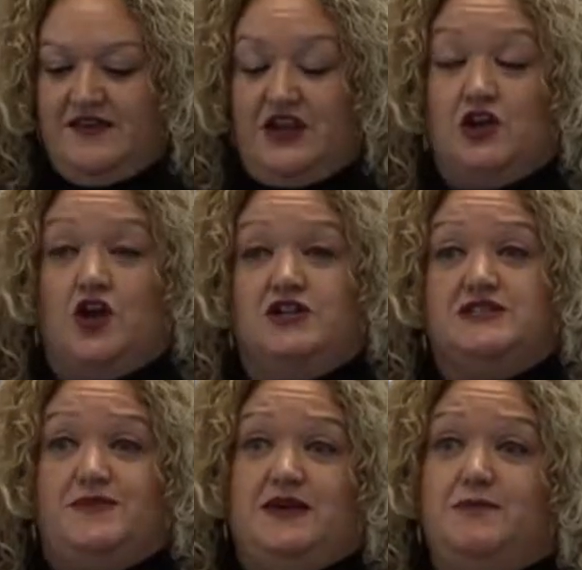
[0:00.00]
that are going
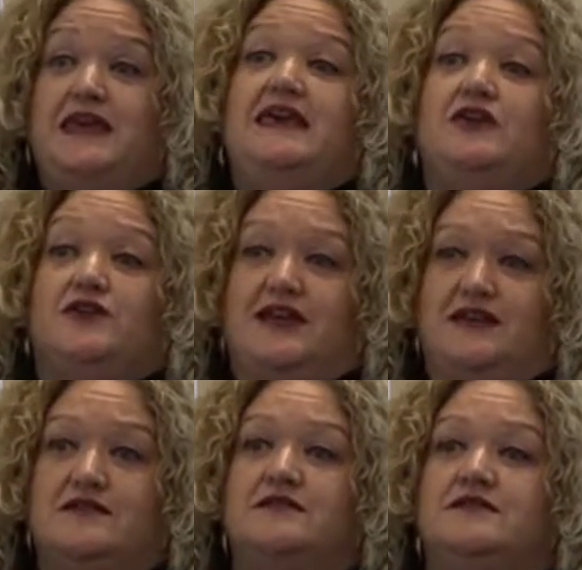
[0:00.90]
to be
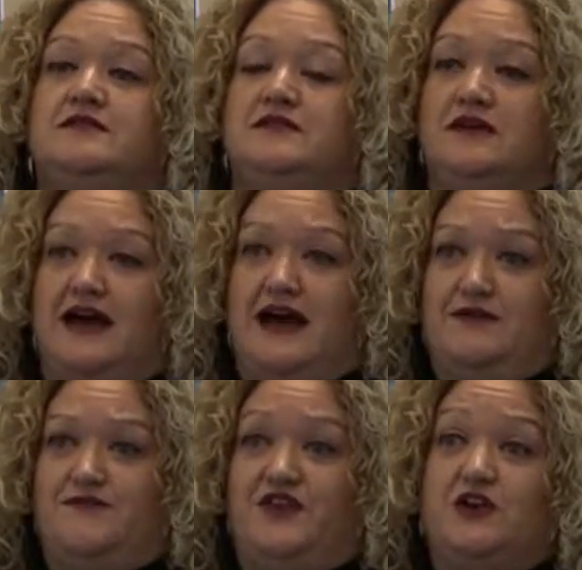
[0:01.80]
appearing
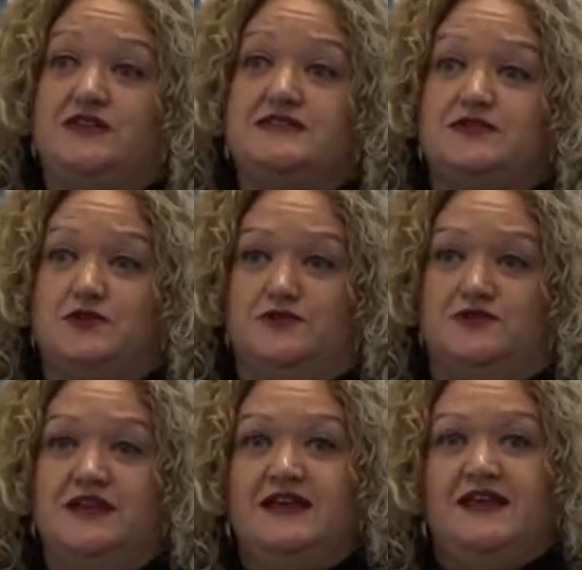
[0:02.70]
very soon.